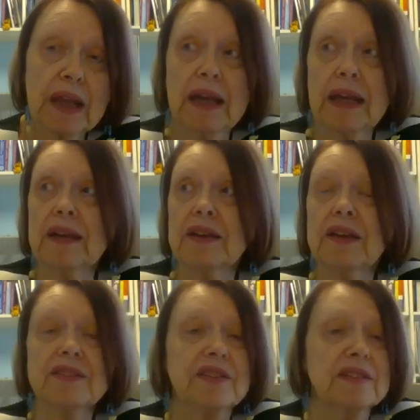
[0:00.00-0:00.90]
It
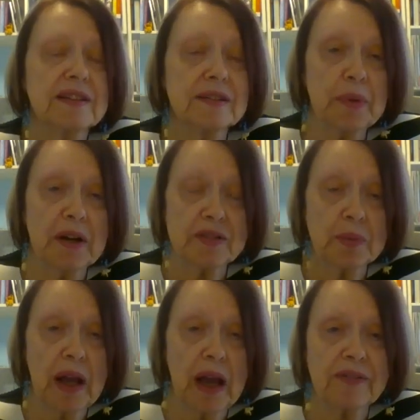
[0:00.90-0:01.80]
is this
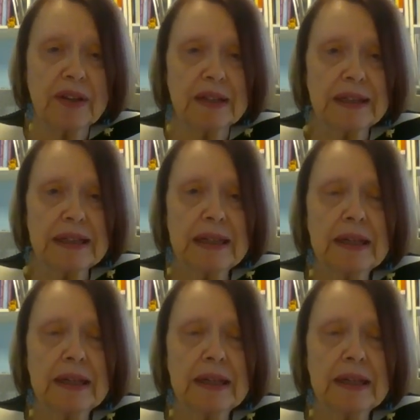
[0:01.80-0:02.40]
experience we're having.